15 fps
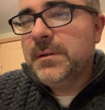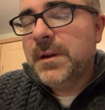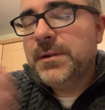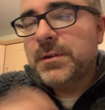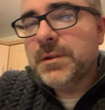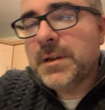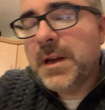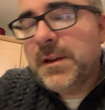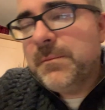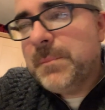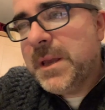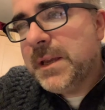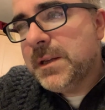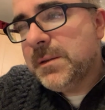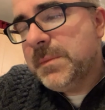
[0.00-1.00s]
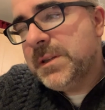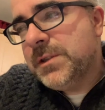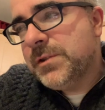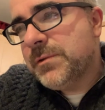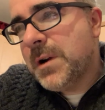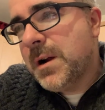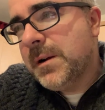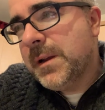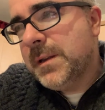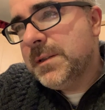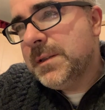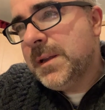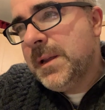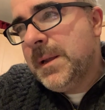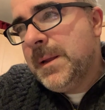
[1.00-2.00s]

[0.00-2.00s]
and just kind of make it a bit strong. And